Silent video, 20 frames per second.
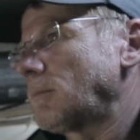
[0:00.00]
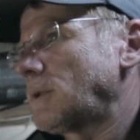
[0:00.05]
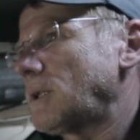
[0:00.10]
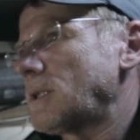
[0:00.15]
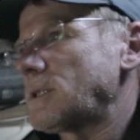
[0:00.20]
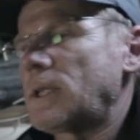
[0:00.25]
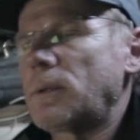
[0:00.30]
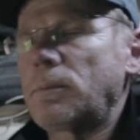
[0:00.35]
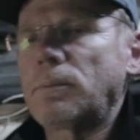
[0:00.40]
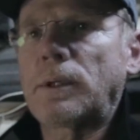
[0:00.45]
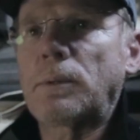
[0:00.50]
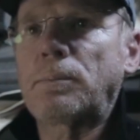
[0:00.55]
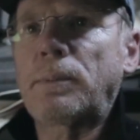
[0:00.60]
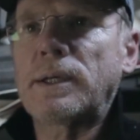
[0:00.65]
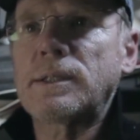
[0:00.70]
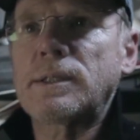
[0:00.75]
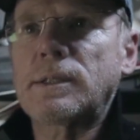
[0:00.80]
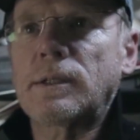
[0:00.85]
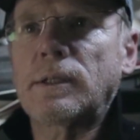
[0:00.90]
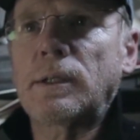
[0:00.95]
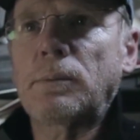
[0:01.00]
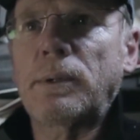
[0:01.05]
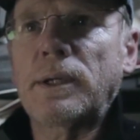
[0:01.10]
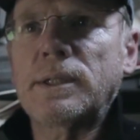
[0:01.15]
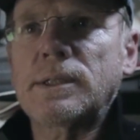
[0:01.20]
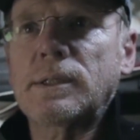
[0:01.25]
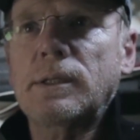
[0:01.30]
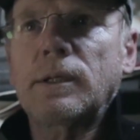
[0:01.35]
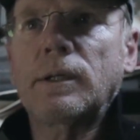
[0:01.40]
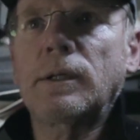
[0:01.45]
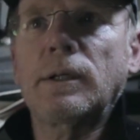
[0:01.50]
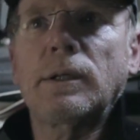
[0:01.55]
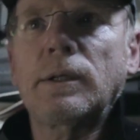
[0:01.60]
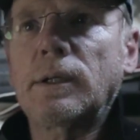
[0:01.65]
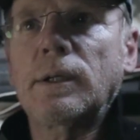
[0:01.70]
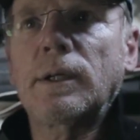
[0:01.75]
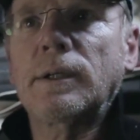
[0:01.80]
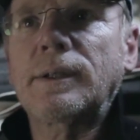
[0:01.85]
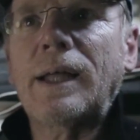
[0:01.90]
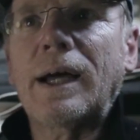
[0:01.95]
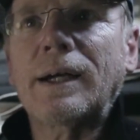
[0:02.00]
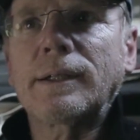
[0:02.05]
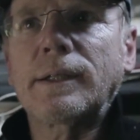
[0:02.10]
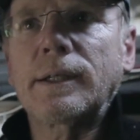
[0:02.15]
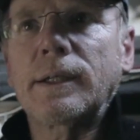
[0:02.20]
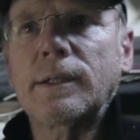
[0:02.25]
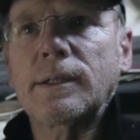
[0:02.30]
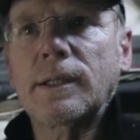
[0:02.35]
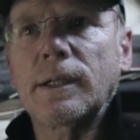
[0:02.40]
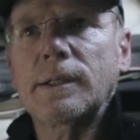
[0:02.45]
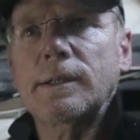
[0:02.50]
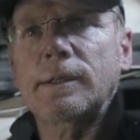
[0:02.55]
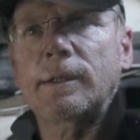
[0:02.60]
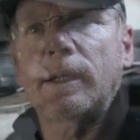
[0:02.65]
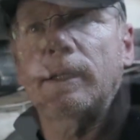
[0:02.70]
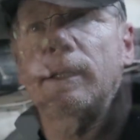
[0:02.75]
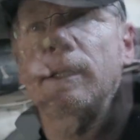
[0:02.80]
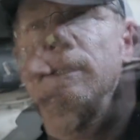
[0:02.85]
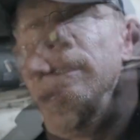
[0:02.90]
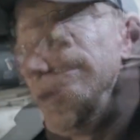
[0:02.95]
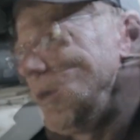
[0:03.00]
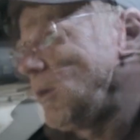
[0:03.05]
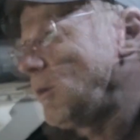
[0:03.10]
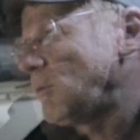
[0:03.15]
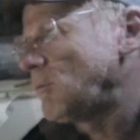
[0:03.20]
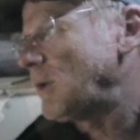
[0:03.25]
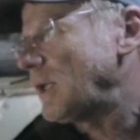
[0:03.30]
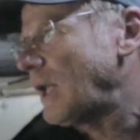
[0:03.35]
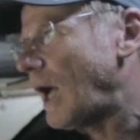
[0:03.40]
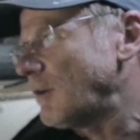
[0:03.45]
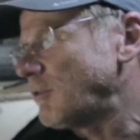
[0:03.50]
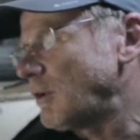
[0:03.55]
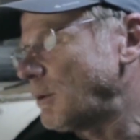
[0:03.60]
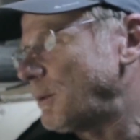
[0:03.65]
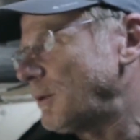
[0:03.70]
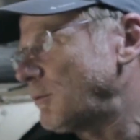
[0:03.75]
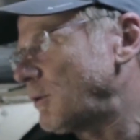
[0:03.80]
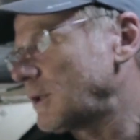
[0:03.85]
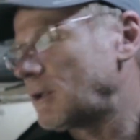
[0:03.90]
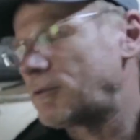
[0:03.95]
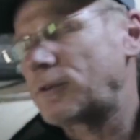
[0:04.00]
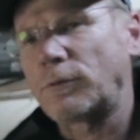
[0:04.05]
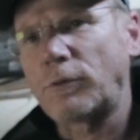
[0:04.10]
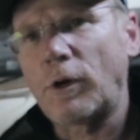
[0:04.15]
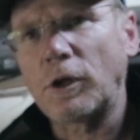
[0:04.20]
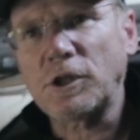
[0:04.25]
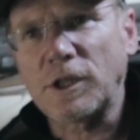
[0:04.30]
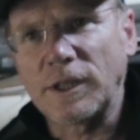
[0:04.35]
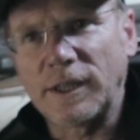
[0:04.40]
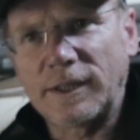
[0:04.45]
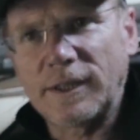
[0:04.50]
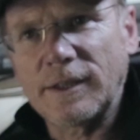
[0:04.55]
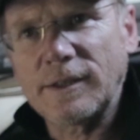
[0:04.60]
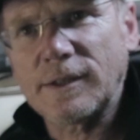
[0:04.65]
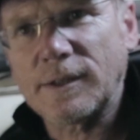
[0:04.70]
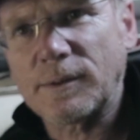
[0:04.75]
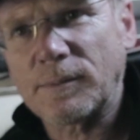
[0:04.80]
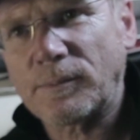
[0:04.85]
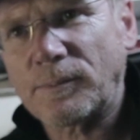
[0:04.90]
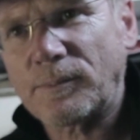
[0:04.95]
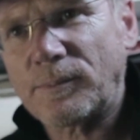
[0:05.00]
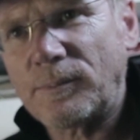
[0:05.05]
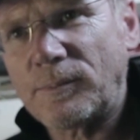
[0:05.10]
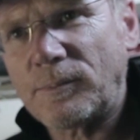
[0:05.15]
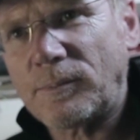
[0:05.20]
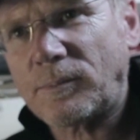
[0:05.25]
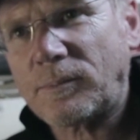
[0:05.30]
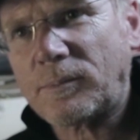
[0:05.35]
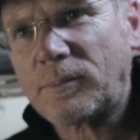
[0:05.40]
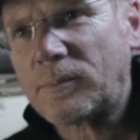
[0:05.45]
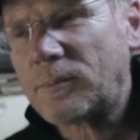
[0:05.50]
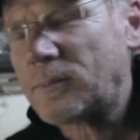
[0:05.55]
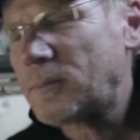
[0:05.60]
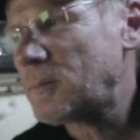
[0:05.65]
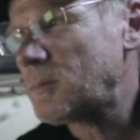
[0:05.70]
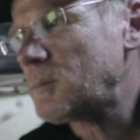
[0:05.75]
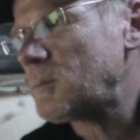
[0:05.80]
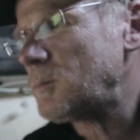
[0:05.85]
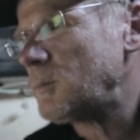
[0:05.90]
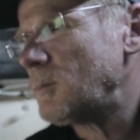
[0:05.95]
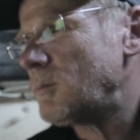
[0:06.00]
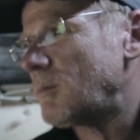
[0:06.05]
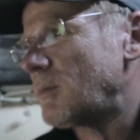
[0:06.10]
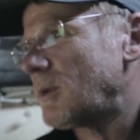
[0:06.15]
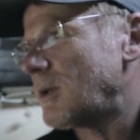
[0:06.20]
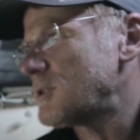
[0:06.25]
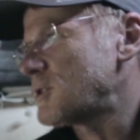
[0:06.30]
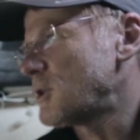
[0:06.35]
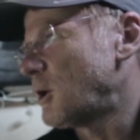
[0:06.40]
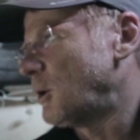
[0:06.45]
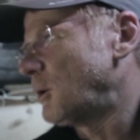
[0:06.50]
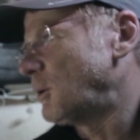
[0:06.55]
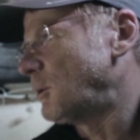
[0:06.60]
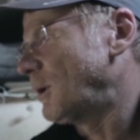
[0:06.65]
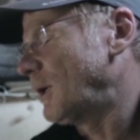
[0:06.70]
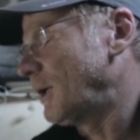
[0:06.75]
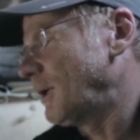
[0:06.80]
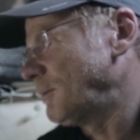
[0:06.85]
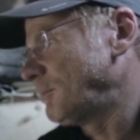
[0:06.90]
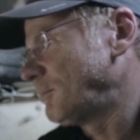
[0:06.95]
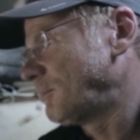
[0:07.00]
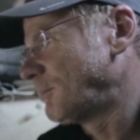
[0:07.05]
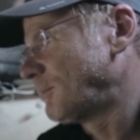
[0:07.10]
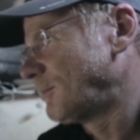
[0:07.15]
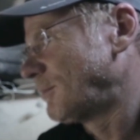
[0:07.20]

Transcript: just the best tactics and strategies. Well, I will be one of the watch leaders, so